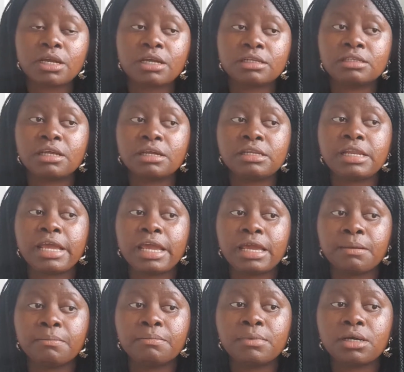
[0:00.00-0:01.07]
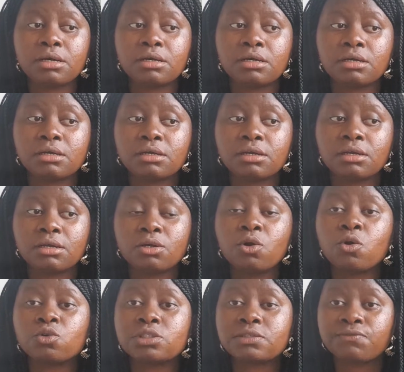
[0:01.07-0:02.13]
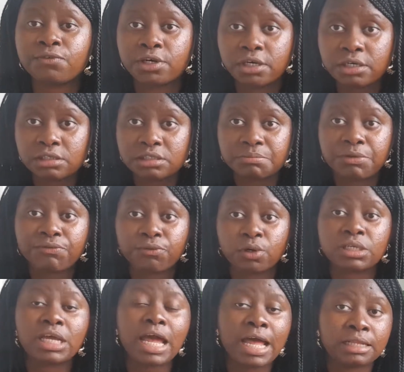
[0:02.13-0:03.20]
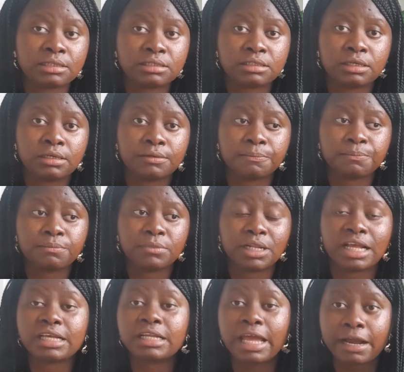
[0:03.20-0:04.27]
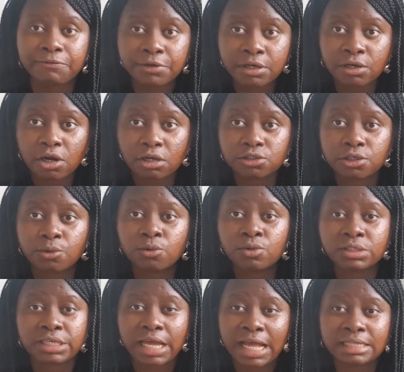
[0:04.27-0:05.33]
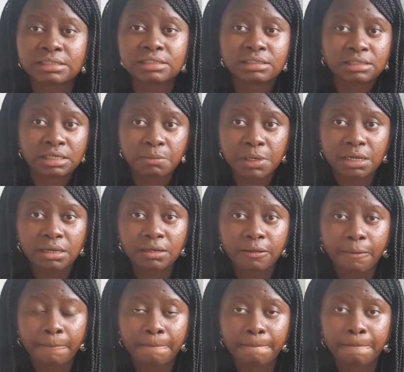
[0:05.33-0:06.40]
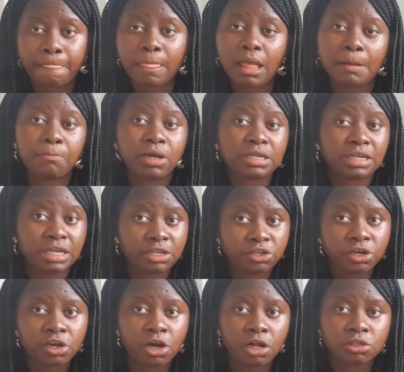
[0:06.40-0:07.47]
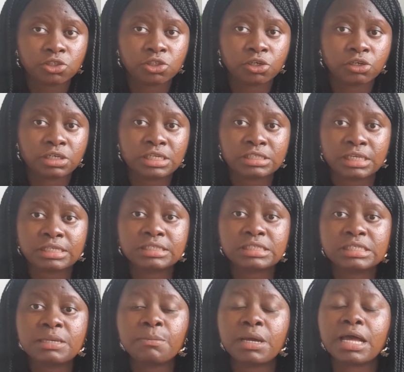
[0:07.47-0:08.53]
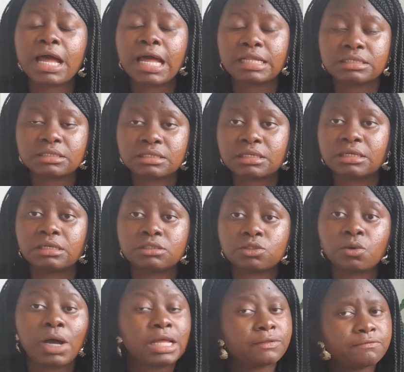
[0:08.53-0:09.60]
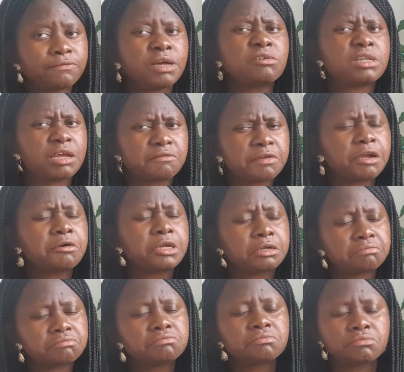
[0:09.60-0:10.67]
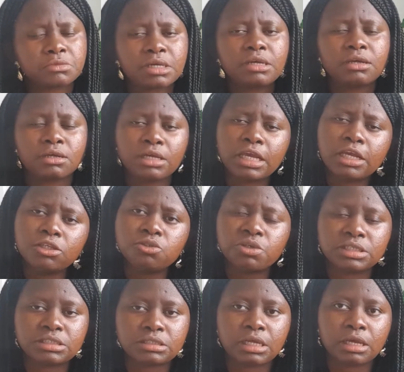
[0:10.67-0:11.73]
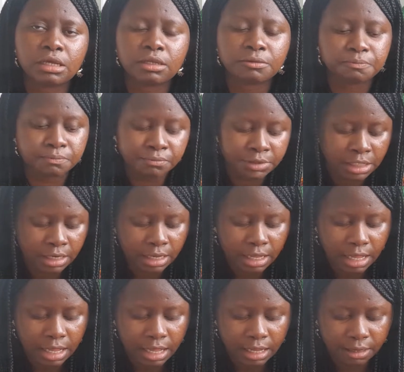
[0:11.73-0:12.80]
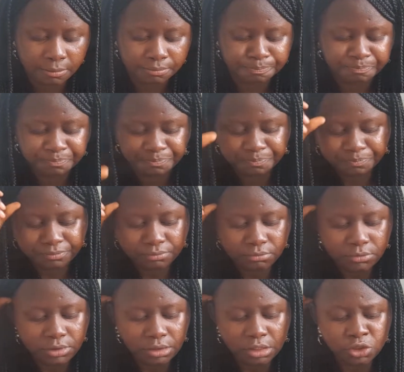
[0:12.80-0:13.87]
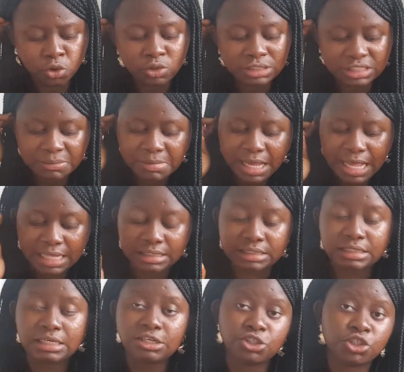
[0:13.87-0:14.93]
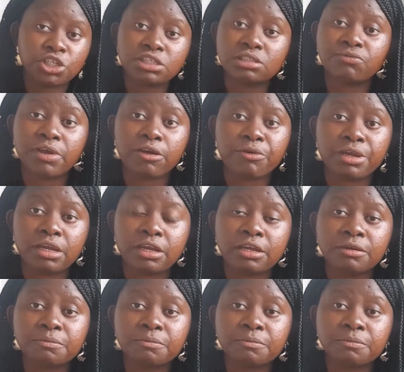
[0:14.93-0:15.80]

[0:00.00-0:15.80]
the name goes first before the auntie. Like in African culture, we'll say Auntie Sima, but in the Indian culture, they say Sima Auntie. So I found that very interesting. Um, so Sima Auntie, she's very